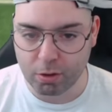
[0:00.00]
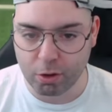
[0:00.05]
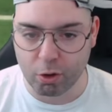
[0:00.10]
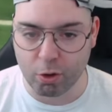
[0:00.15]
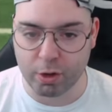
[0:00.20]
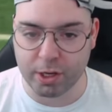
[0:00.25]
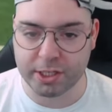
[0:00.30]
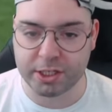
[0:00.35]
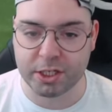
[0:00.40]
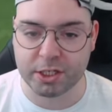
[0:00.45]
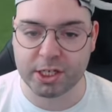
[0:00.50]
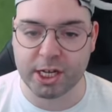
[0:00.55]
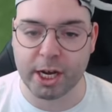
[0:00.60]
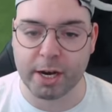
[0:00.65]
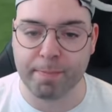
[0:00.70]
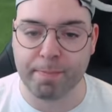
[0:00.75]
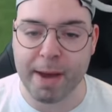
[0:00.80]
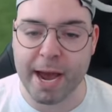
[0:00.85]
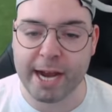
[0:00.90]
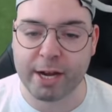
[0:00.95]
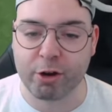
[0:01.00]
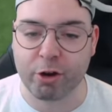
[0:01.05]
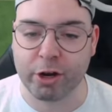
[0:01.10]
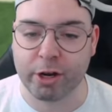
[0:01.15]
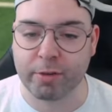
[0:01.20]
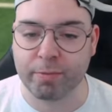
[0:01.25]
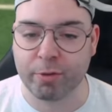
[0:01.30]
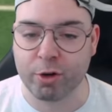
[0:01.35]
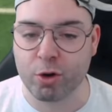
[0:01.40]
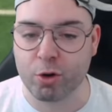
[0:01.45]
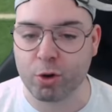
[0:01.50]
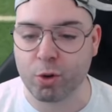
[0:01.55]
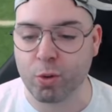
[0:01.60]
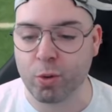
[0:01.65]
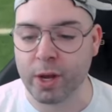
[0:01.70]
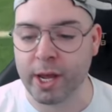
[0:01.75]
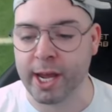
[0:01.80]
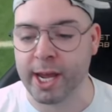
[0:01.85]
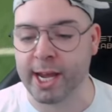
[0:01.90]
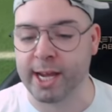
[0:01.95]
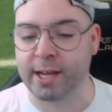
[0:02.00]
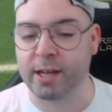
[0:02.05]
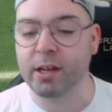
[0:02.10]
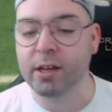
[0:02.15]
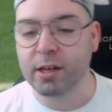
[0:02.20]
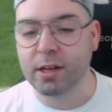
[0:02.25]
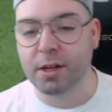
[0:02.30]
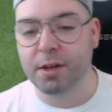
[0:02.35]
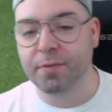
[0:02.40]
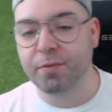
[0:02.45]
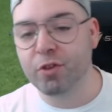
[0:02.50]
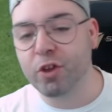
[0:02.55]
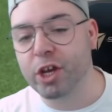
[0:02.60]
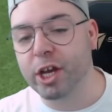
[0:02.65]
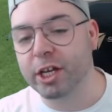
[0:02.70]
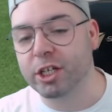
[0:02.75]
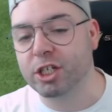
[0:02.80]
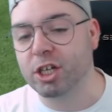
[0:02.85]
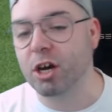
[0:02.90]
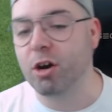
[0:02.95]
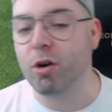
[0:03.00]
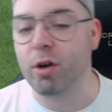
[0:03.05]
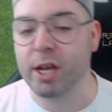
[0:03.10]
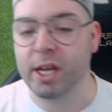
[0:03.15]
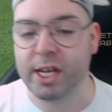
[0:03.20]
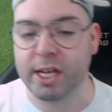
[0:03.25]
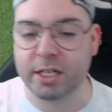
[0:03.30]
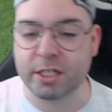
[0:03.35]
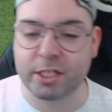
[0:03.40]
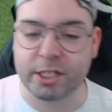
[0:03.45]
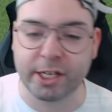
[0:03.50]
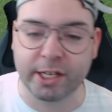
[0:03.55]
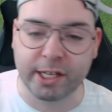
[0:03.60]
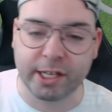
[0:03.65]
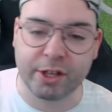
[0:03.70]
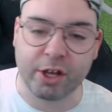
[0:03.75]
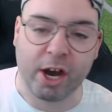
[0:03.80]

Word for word: Oh, let's just cut it back on him real quick. You can tell instantly